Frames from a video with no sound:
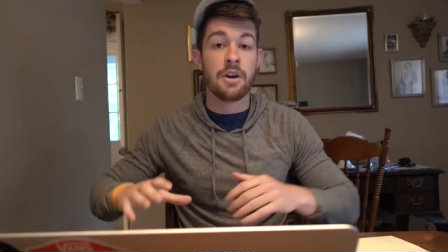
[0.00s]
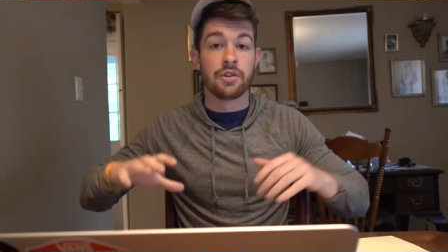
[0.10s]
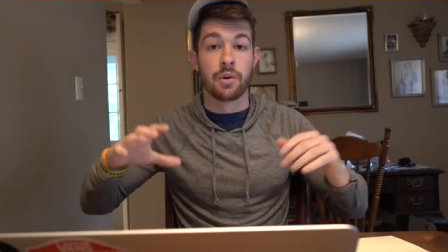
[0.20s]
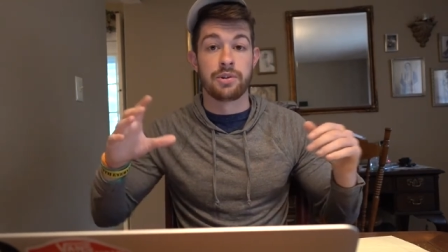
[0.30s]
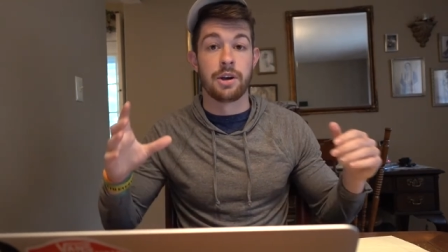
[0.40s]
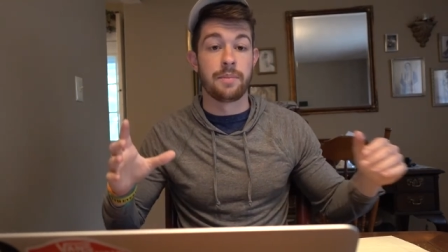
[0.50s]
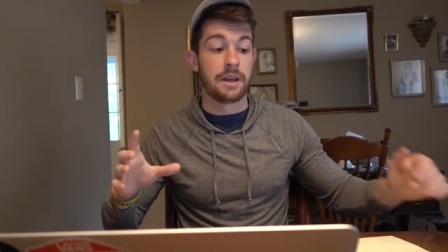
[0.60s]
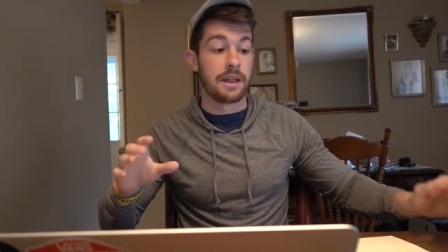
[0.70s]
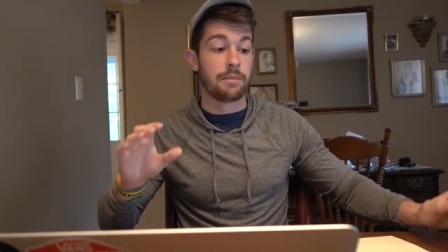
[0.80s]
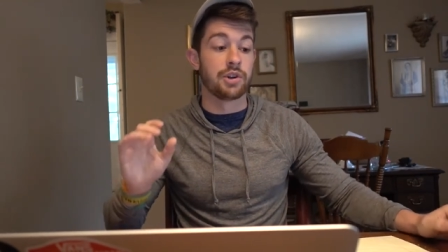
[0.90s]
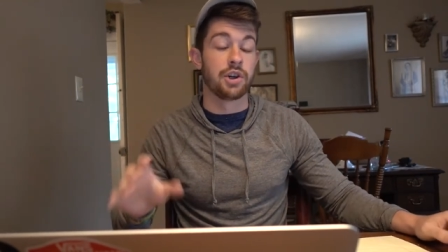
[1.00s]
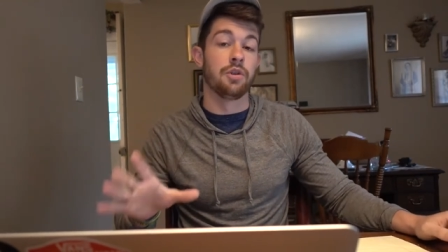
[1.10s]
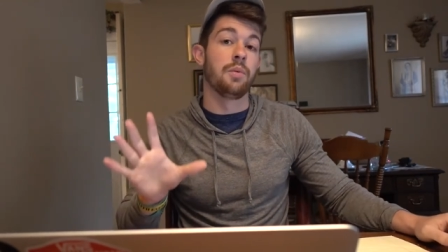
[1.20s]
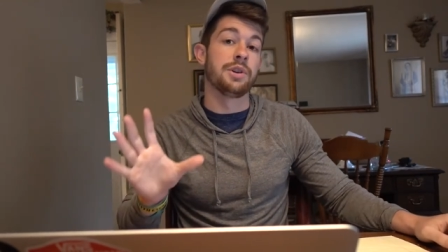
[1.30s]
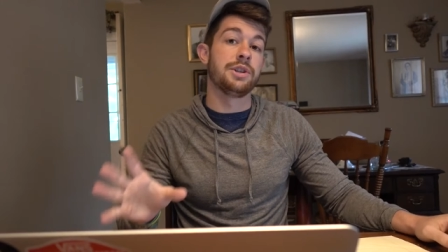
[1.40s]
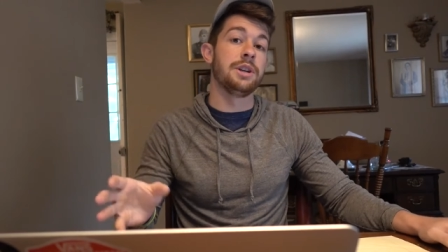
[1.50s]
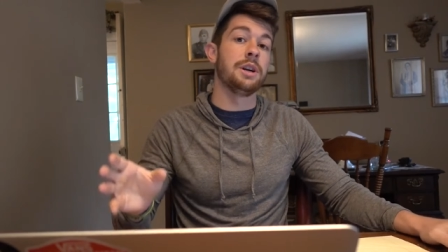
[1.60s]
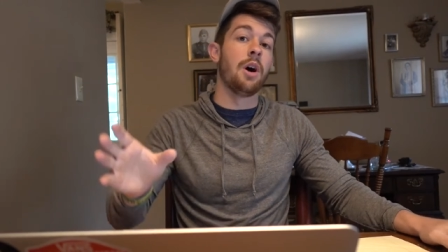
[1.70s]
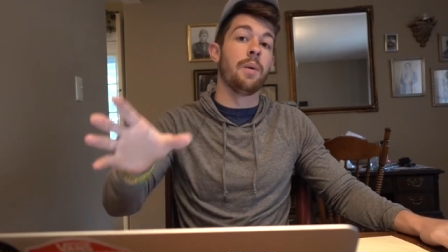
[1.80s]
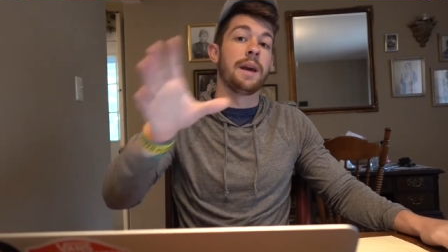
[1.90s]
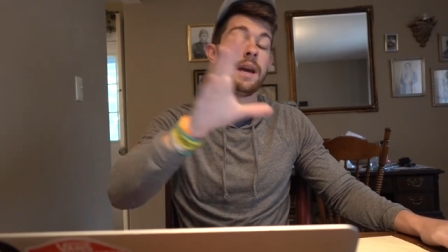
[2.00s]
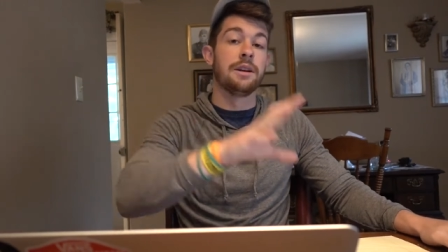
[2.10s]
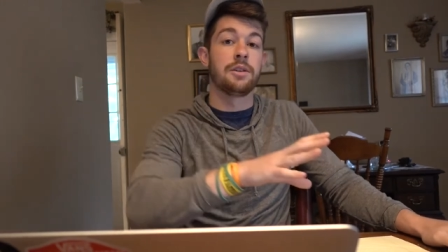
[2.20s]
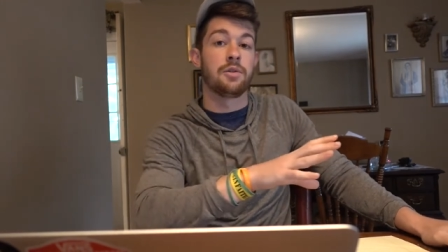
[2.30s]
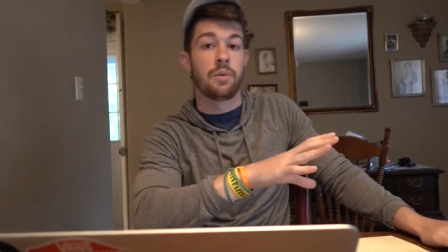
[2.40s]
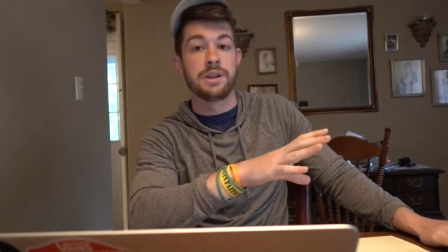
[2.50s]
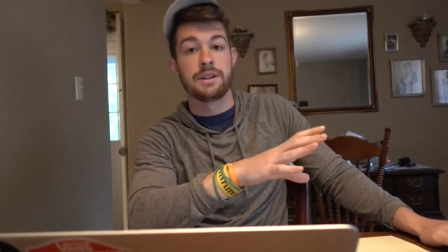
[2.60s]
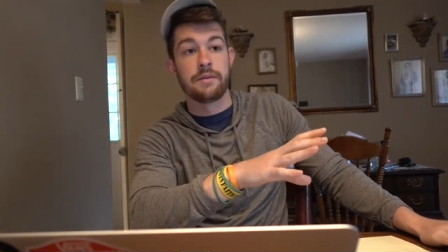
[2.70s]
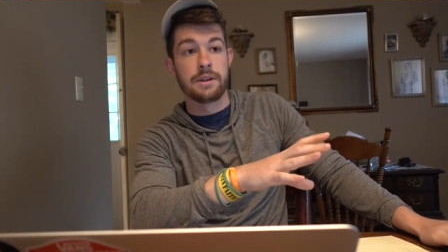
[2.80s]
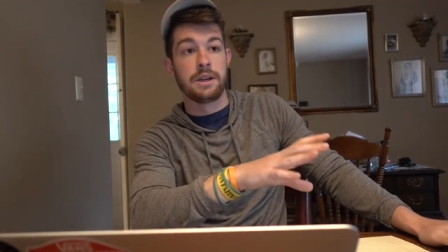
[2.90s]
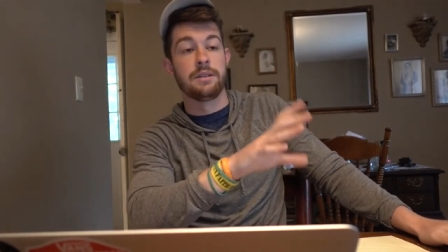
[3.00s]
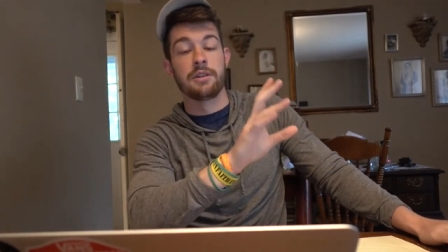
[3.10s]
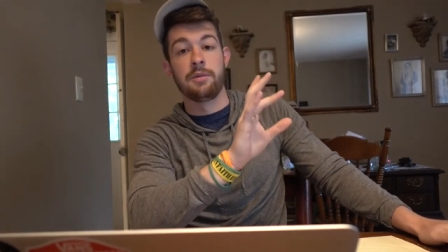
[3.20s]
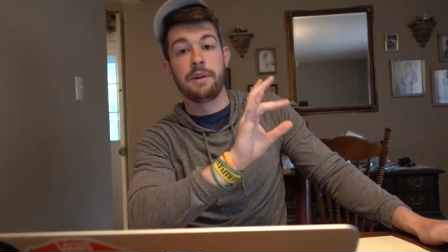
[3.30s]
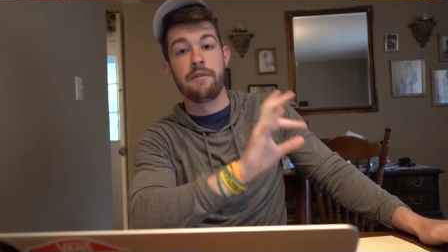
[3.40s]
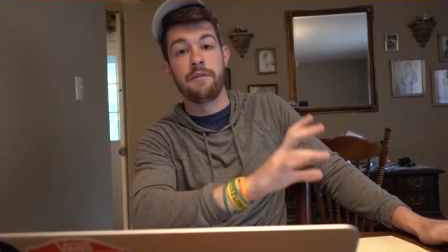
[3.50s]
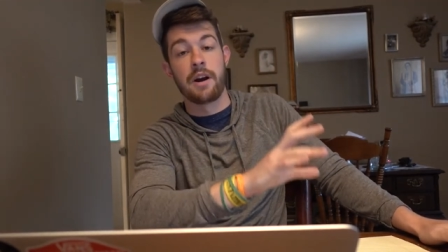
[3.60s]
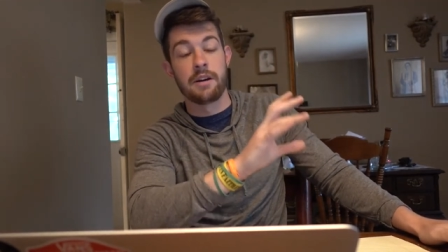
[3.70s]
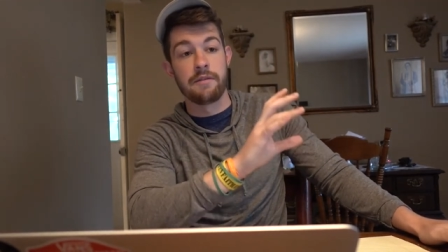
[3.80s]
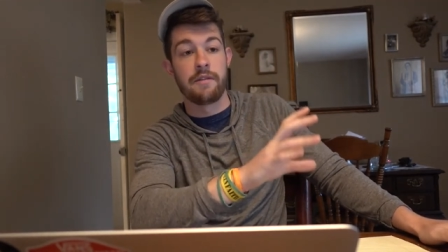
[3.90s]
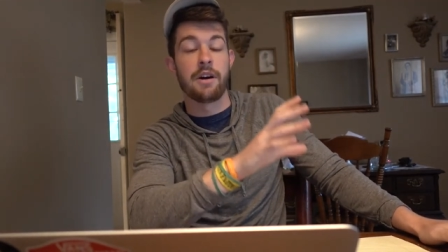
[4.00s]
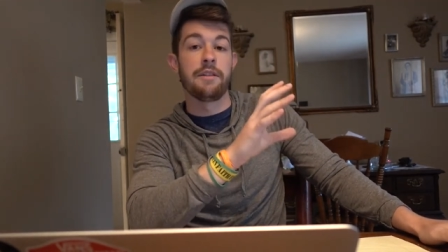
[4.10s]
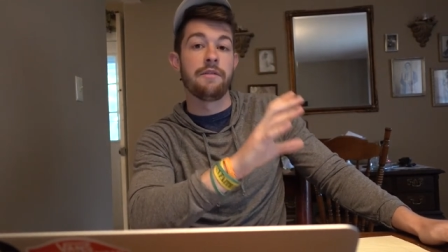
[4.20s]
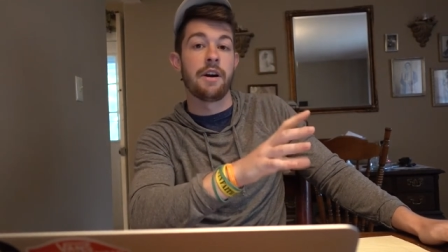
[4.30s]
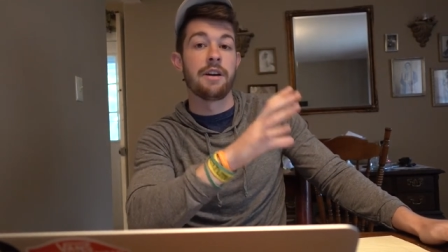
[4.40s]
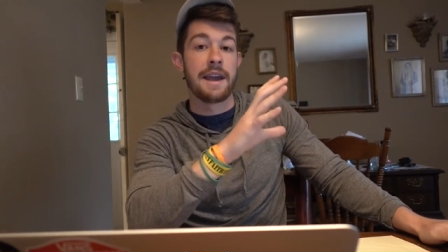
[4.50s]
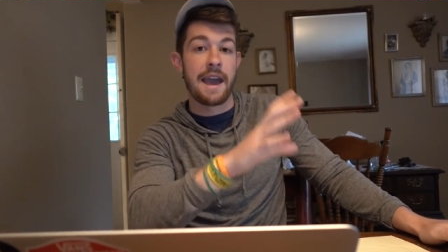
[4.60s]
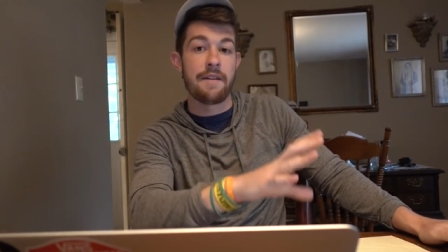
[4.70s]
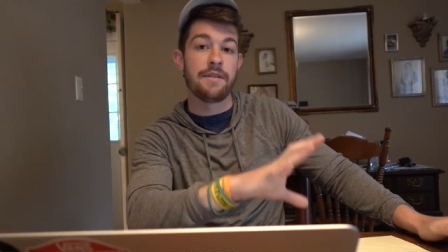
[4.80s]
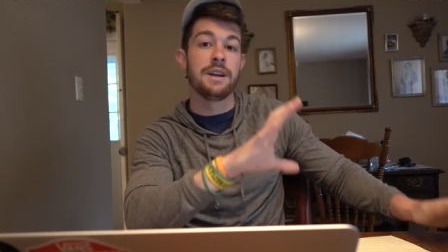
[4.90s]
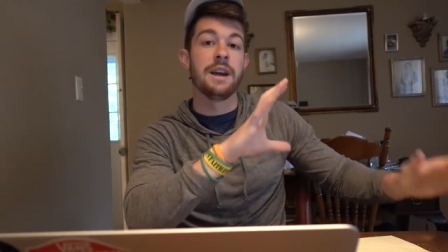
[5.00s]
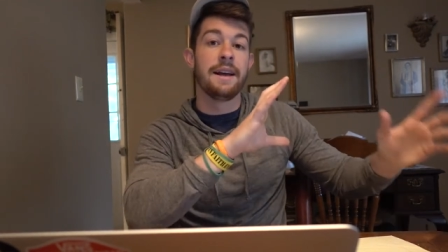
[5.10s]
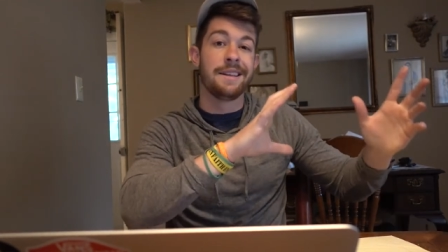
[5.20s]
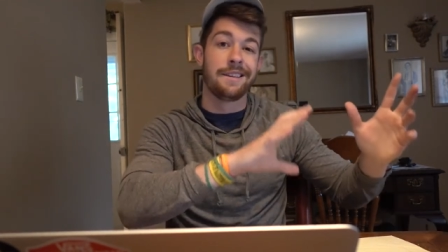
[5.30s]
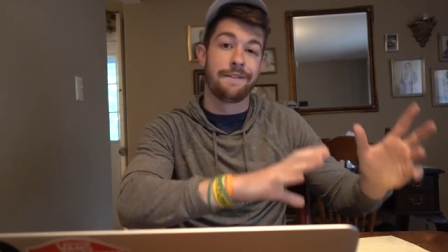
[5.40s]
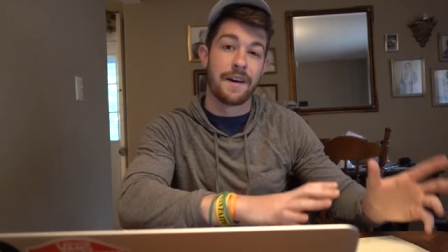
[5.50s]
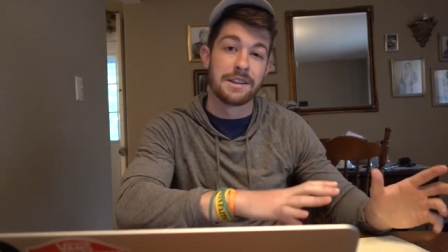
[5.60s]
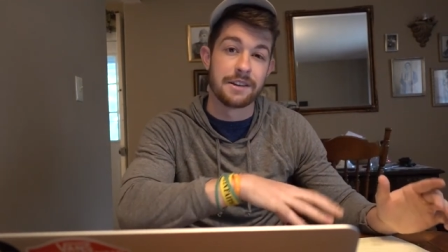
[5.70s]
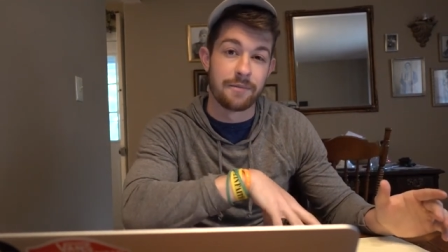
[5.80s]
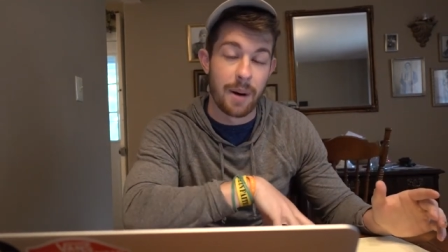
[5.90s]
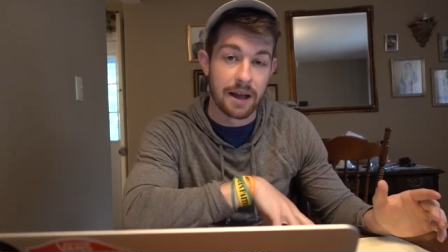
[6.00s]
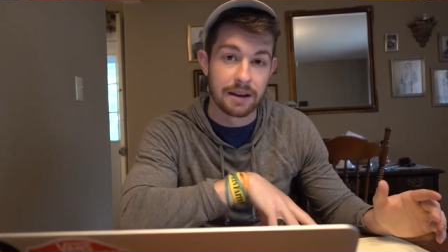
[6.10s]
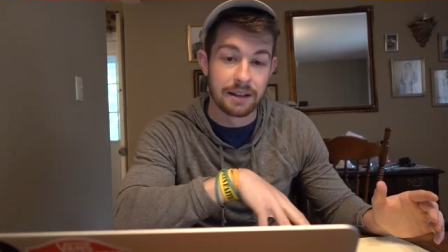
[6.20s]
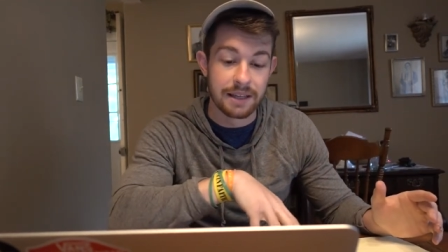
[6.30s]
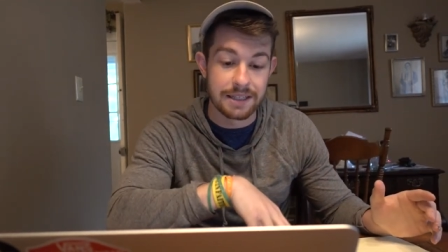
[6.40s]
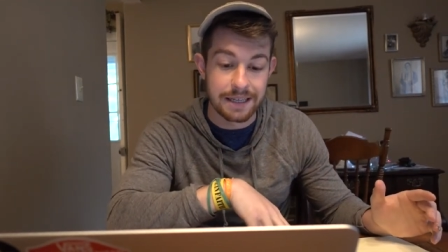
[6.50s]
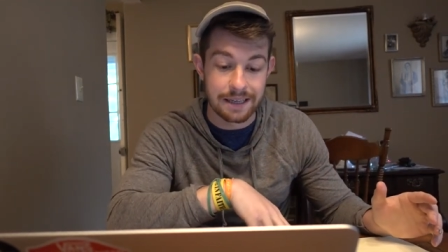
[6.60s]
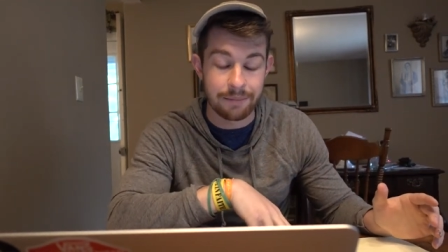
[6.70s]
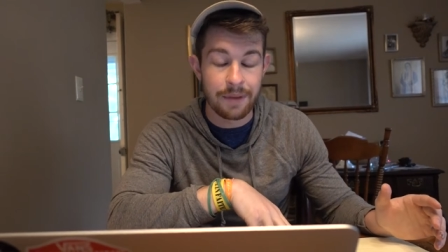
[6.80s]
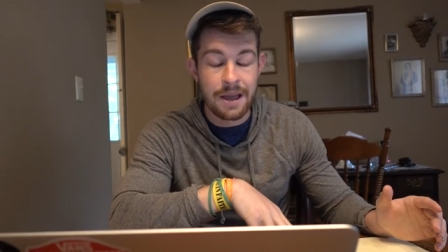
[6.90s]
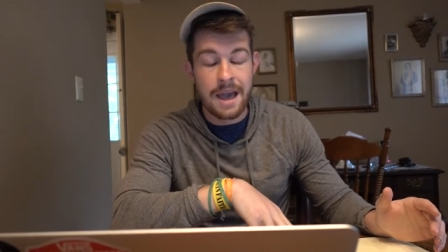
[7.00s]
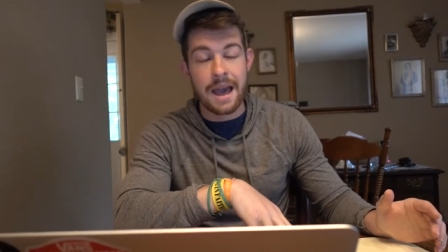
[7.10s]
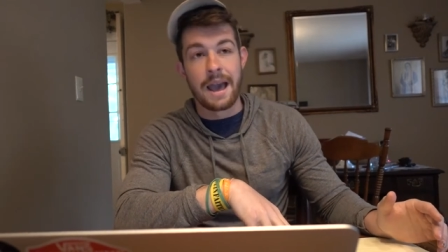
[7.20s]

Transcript: So it's something that I'm sure we'll see going into 2017. They're going to be a very, very, very heavy defensive mindedly team.